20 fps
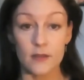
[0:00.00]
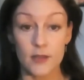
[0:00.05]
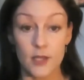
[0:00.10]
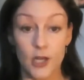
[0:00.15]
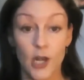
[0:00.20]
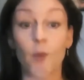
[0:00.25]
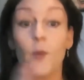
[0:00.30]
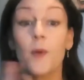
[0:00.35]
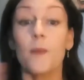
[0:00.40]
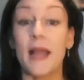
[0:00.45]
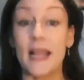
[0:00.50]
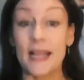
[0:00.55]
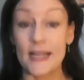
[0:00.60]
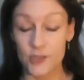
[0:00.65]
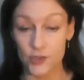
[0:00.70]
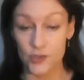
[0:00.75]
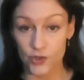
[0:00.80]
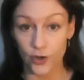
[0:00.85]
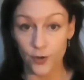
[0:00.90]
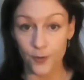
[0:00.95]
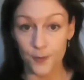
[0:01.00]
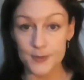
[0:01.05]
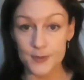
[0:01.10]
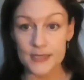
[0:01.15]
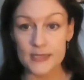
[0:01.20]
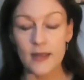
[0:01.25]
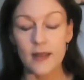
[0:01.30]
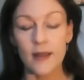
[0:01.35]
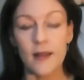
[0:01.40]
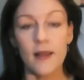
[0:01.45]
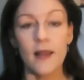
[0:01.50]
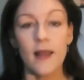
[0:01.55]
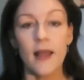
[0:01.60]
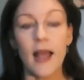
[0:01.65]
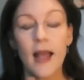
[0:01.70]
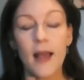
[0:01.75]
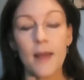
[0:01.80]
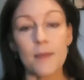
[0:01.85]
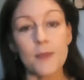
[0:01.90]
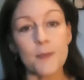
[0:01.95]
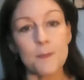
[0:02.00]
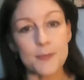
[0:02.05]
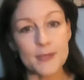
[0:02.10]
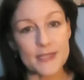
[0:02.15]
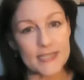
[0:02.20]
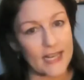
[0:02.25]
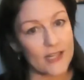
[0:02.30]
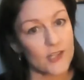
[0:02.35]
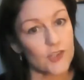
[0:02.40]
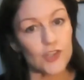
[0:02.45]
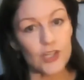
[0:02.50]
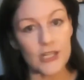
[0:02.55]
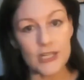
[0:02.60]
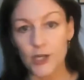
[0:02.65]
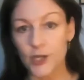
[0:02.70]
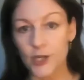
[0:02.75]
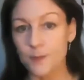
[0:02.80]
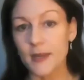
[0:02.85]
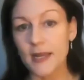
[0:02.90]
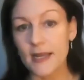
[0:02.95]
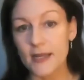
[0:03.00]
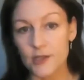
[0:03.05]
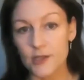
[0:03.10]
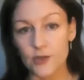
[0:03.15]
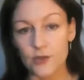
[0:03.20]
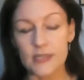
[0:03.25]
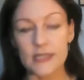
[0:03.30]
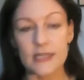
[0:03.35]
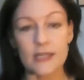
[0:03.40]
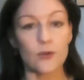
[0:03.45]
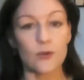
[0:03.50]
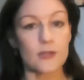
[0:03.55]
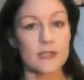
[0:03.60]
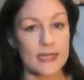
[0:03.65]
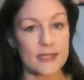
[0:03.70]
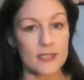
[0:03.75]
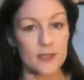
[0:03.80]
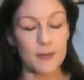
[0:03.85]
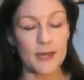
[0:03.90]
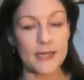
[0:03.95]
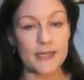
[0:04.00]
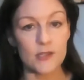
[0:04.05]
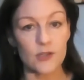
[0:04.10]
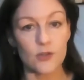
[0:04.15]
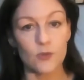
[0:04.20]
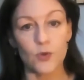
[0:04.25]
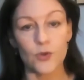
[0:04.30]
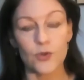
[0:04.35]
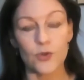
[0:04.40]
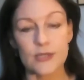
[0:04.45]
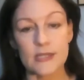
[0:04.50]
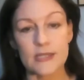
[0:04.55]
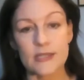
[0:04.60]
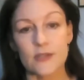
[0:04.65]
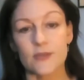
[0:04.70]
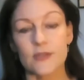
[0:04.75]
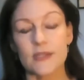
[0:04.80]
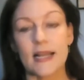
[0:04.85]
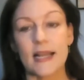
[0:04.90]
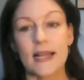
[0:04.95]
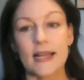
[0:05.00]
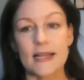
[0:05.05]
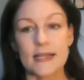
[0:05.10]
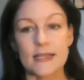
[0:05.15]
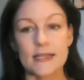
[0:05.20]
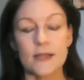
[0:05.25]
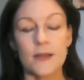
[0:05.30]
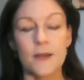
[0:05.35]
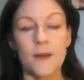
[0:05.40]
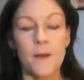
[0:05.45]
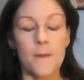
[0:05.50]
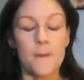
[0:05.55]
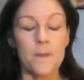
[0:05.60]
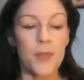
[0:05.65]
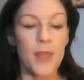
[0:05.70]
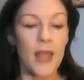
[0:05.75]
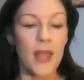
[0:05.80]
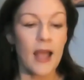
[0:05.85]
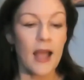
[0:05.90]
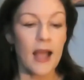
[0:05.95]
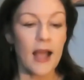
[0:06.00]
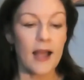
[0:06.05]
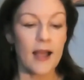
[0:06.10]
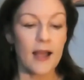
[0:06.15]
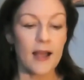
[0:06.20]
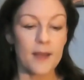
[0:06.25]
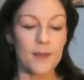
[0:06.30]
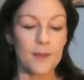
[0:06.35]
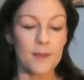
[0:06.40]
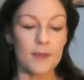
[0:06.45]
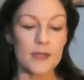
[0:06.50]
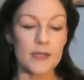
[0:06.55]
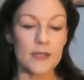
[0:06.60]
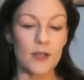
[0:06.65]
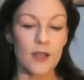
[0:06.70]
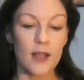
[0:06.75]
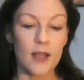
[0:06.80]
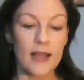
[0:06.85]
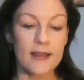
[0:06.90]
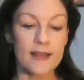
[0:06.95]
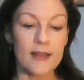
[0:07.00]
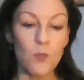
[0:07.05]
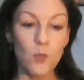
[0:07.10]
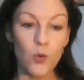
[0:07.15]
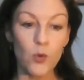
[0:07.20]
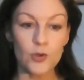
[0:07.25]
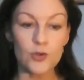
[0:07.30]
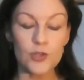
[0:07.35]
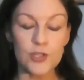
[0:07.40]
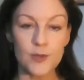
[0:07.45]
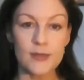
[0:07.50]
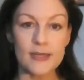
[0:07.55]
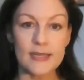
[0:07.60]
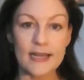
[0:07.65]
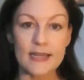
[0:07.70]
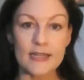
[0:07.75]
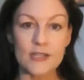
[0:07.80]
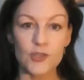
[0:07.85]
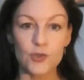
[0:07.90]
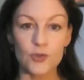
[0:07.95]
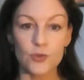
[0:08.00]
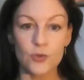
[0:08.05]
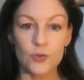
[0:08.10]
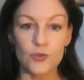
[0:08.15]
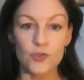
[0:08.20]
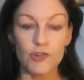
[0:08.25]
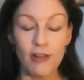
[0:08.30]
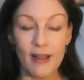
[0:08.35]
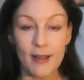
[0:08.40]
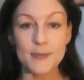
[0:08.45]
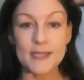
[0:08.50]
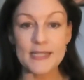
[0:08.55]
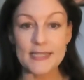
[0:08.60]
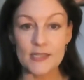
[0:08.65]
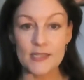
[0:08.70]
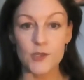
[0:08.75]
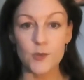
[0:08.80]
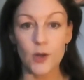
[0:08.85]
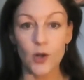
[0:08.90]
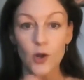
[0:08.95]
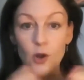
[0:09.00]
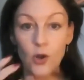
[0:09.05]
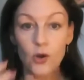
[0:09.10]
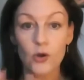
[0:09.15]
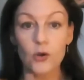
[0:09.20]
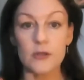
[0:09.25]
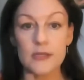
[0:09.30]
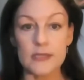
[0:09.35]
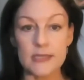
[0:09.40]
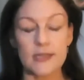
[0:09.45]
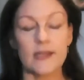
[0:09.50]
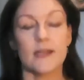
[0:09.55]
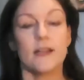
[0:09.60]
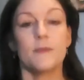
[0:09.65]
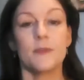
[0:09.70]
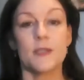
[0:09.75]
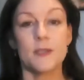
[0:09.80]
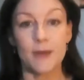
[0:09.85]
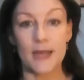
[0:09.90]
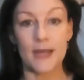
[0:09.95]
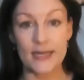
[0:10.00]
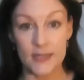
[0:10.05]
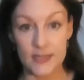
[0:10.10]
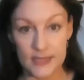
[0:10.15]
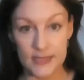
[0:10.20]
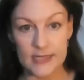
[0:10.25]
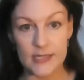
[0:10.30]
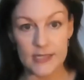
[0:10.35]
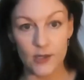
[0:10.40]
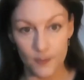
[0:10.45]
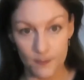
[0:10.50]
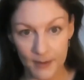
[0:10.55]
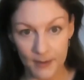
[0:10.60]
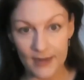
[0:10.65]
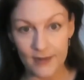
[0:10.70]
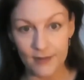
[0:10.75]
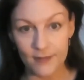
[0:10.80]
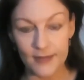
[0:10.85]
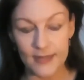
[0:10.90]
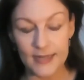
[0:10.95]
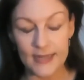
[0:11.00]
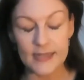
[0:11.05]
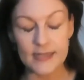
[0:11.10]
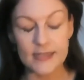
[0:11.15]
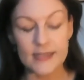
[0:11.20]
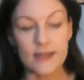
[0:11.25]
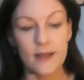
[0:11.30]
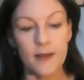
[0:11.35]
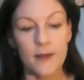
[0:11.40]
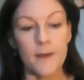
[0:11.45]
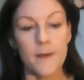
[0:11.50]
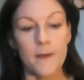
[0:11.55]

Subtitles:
lower paid jobs, and potentially could be under your skill set, depending on what your skill set is. And then what you're doing then is you're trapped into a long-term dependency on benefits.